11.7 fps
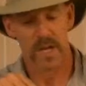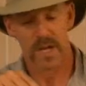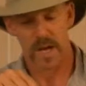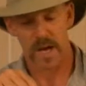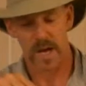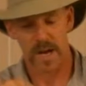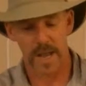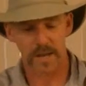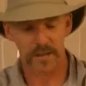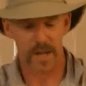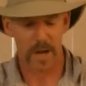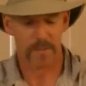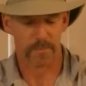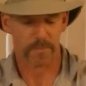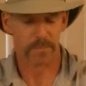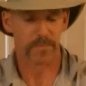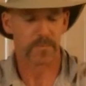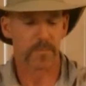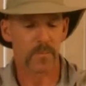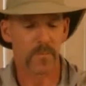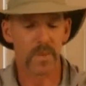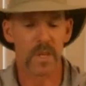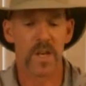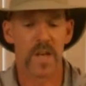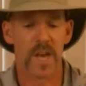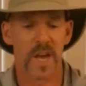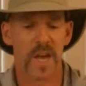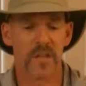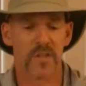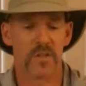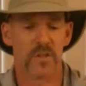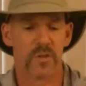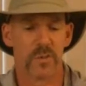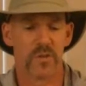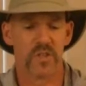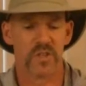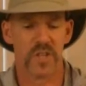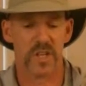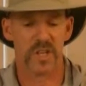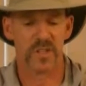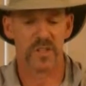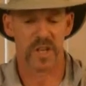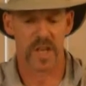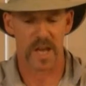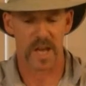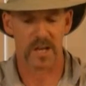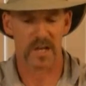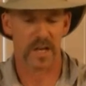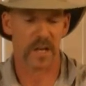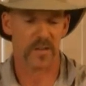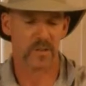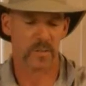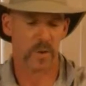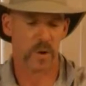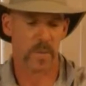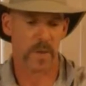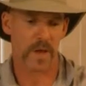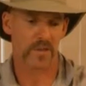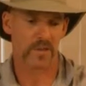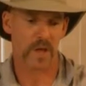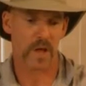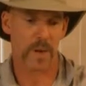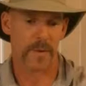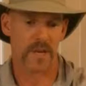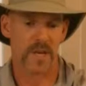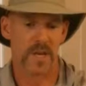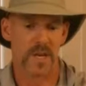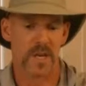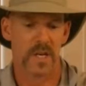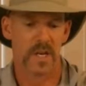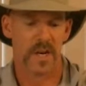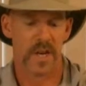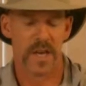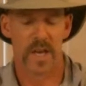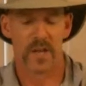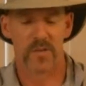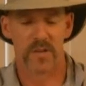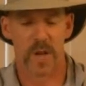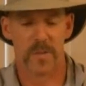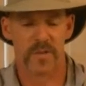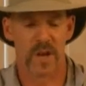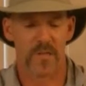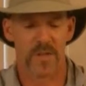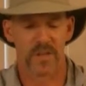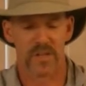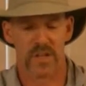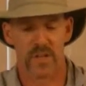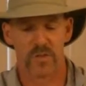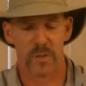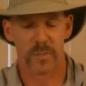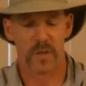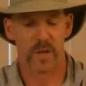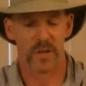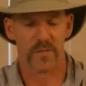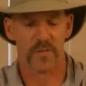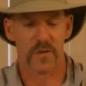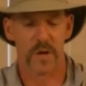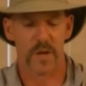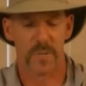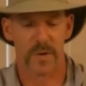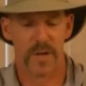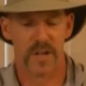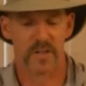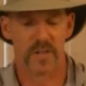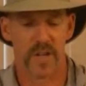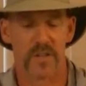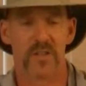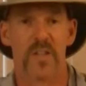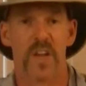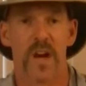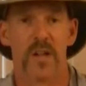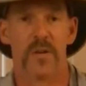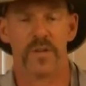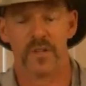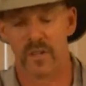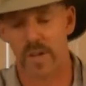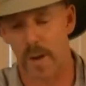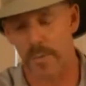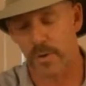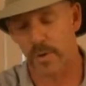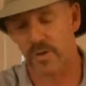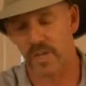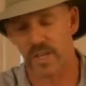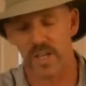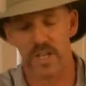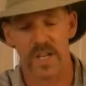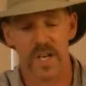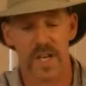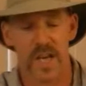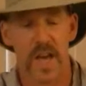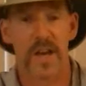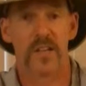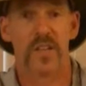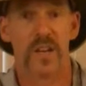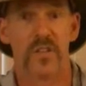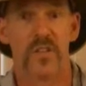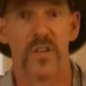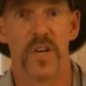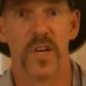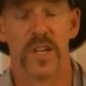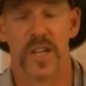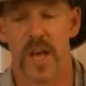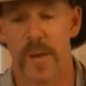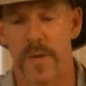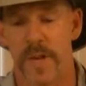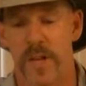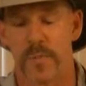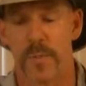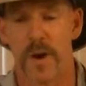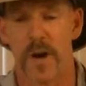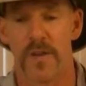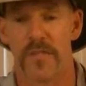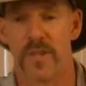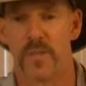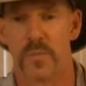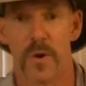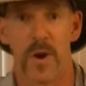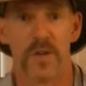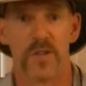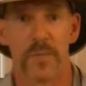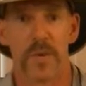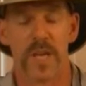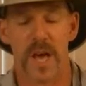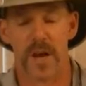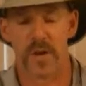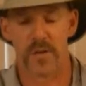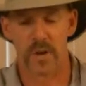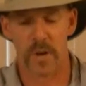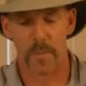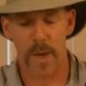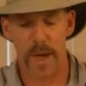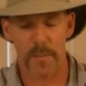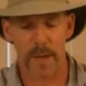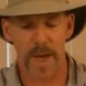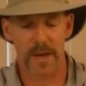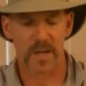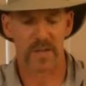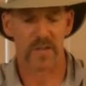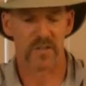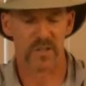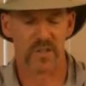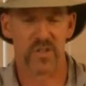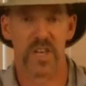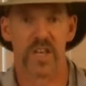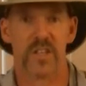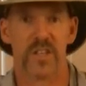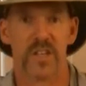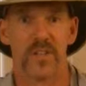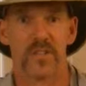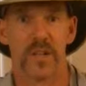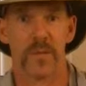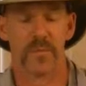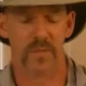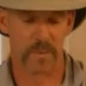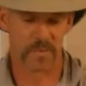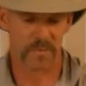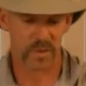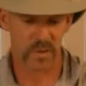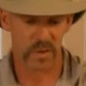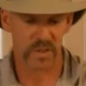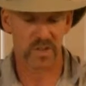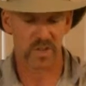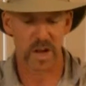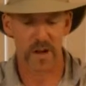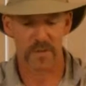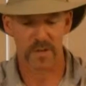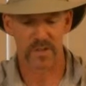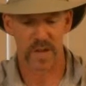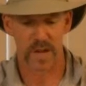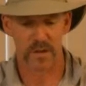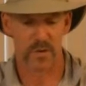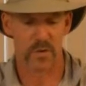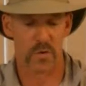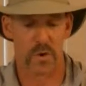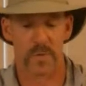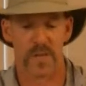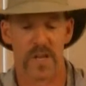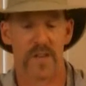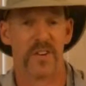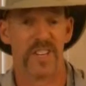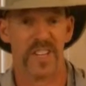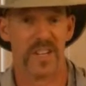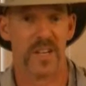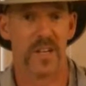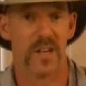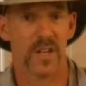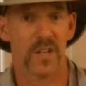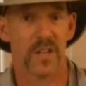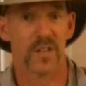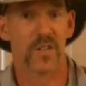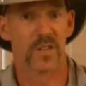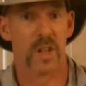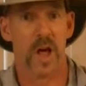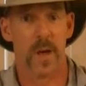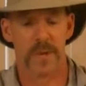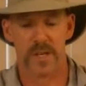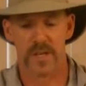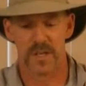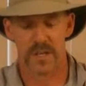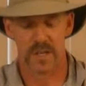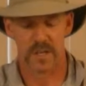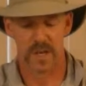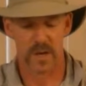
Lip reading: next up, aged Swiss cheese and some gourmet salami. Yeah, salami is obviously not super healthy for you, but it's lots of calories, it's got protein, and it tastes good. I mean, that's part of the experience of being out on the trail backpacking, is that you get to eat some good stuff, because I don't normally ever eat salami at